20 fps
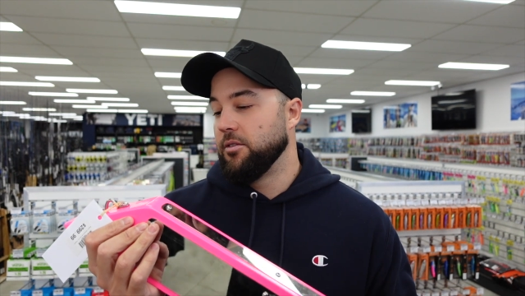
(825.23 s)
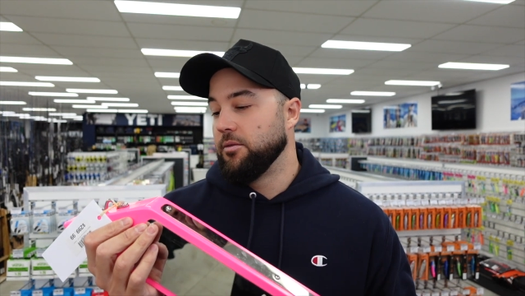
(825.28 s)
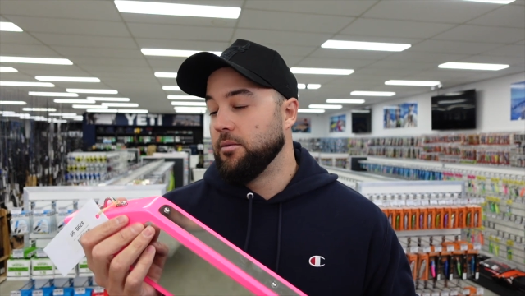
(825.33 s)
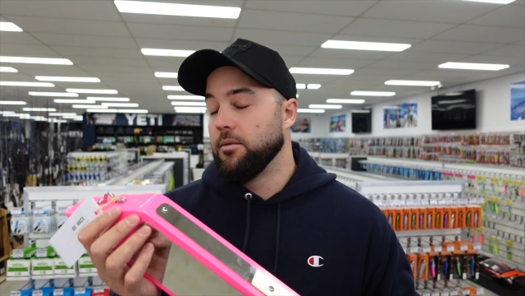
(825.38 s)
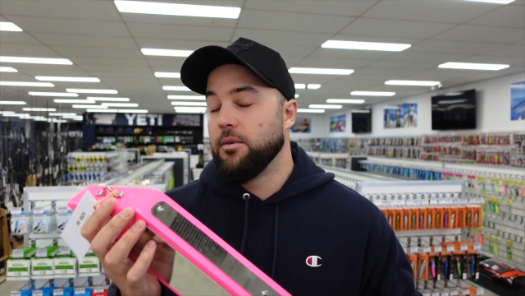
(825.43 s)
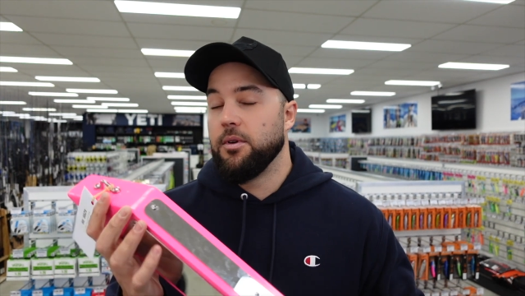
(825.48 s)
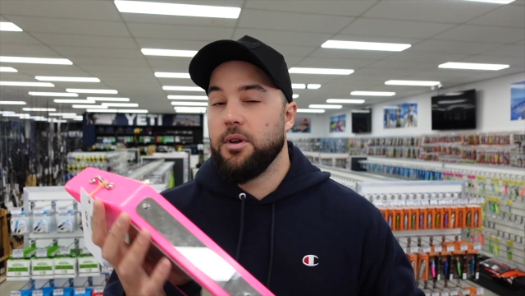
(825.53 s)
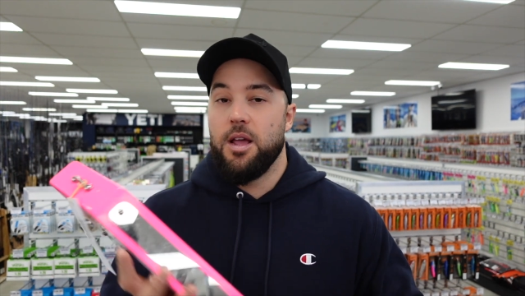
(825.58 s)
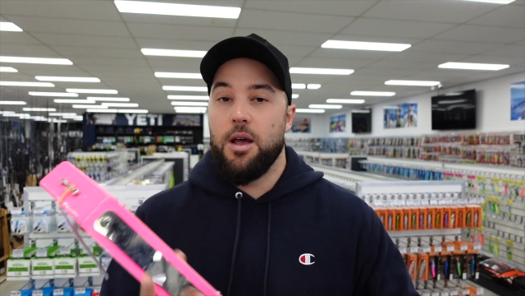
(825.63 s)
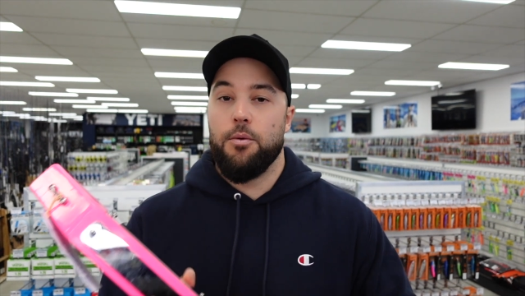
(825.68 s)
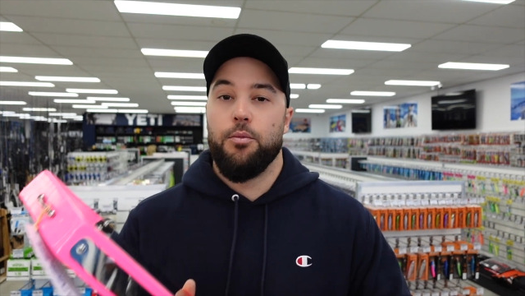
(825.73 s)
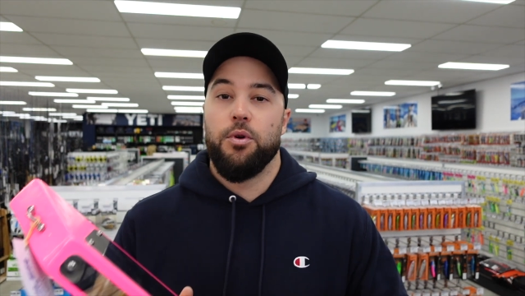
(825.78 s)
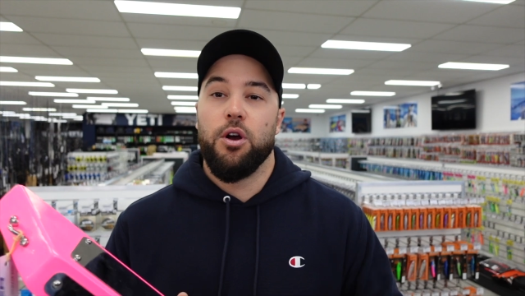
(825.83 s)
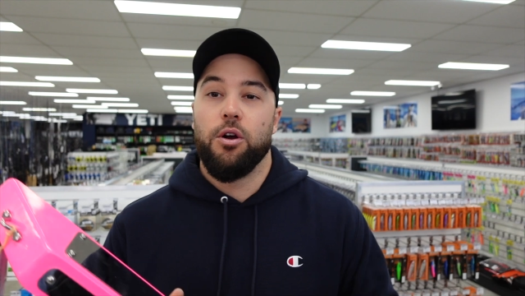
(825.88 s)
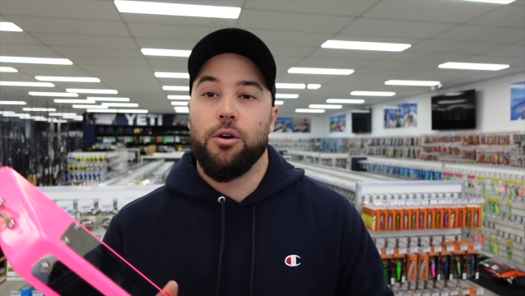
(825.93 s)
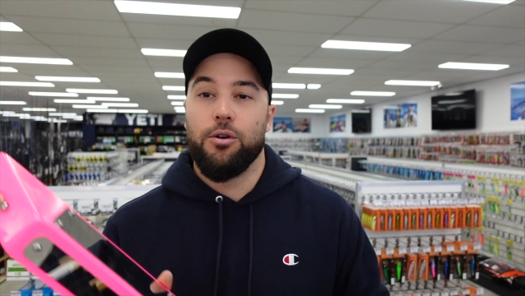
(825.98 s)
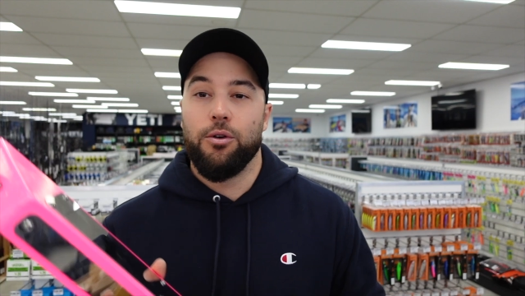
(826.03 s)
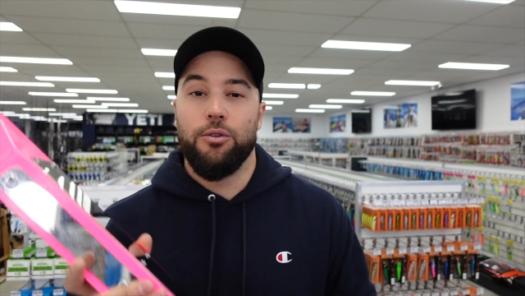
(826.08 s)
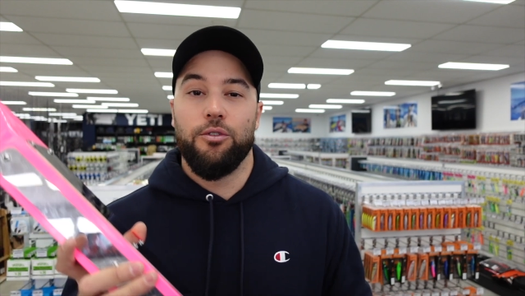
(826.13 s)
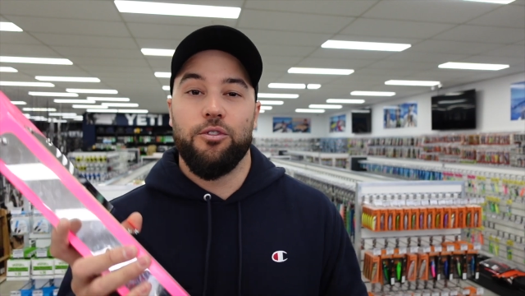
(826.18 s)
and yeah, we
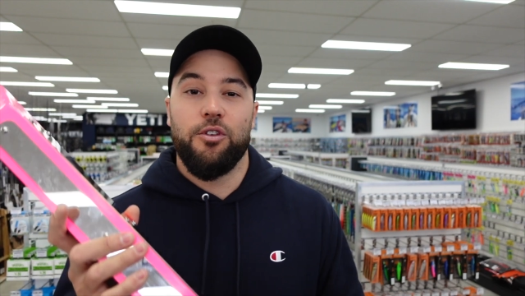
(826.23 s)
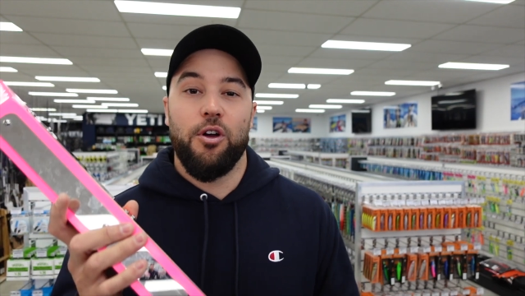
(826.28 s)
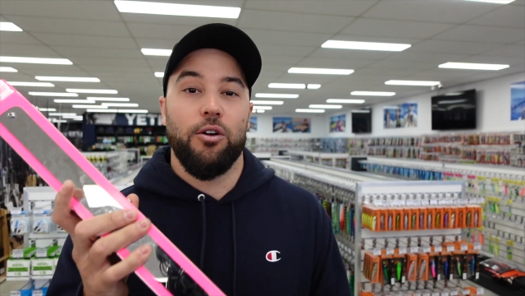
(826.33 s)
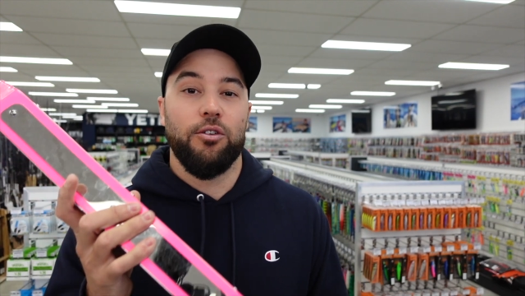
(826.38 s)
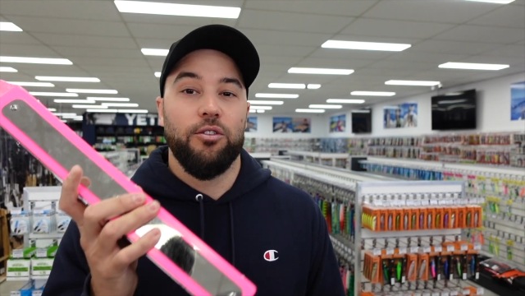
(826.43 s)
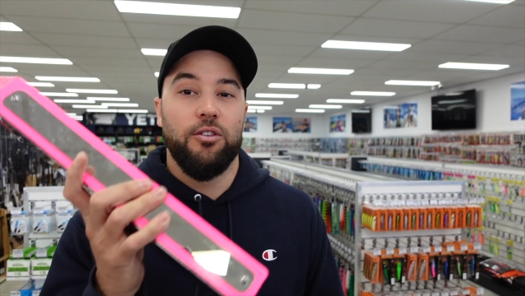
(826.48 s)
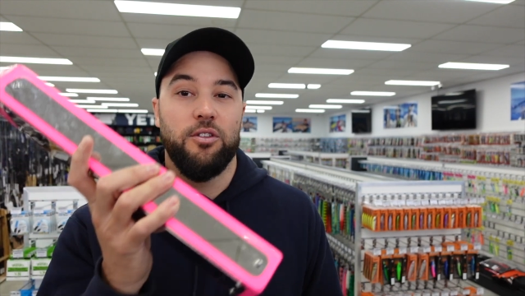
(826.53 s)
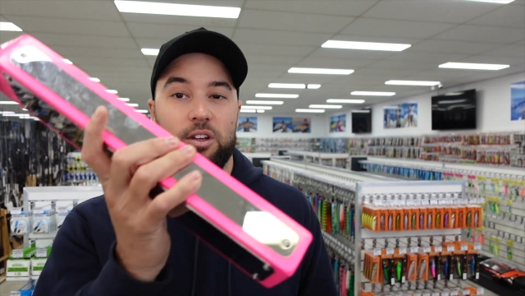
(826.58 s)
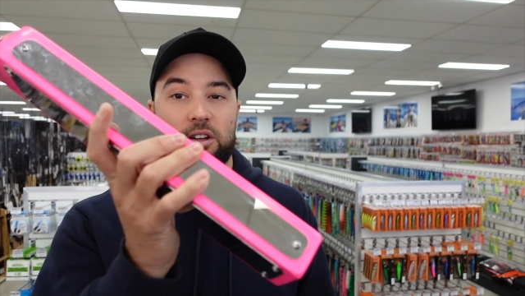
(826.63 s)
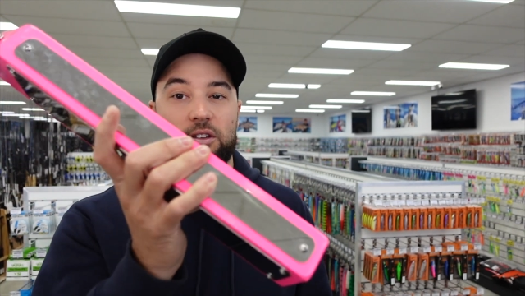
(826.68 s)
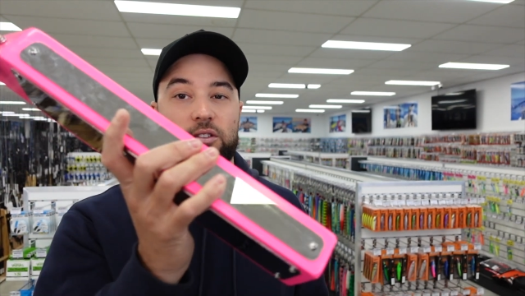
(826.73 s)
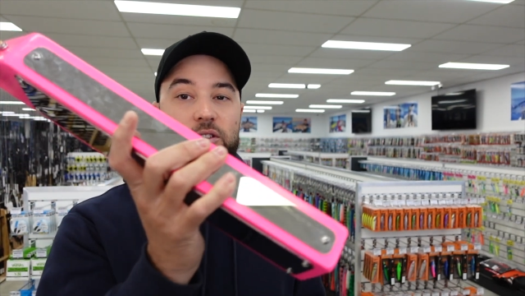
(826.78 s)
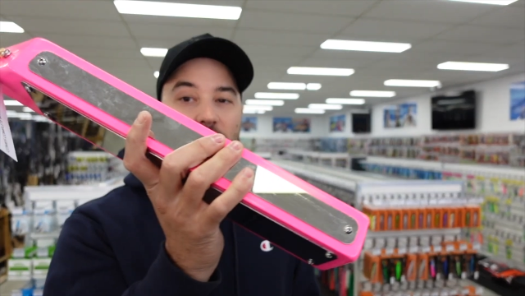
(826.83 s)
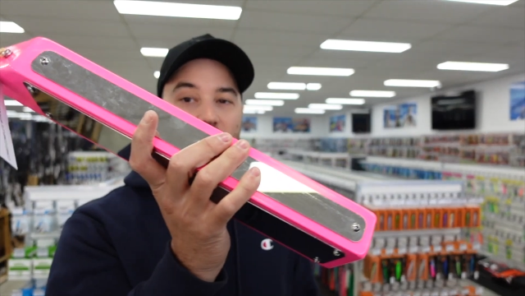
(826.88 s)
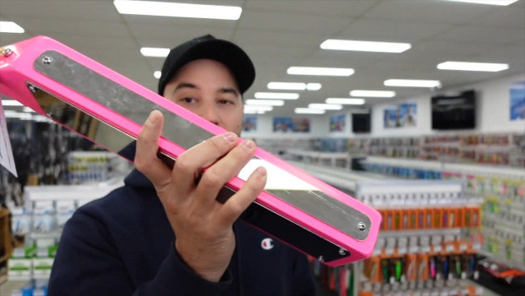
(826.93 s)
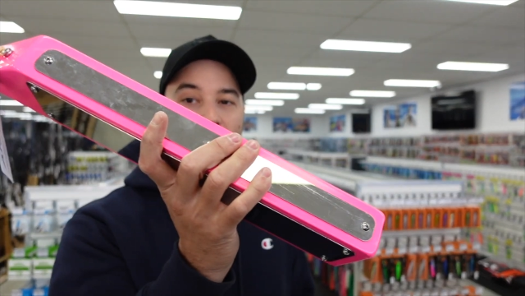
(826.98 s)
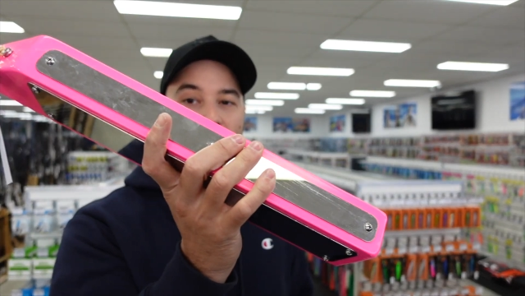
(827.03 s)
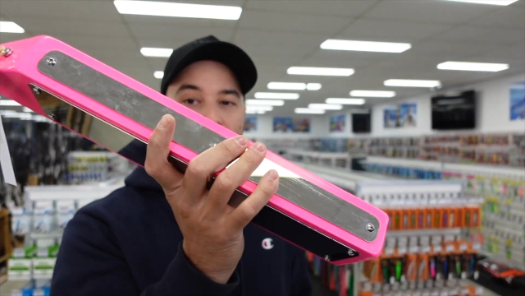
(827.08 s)
got good stocks of these.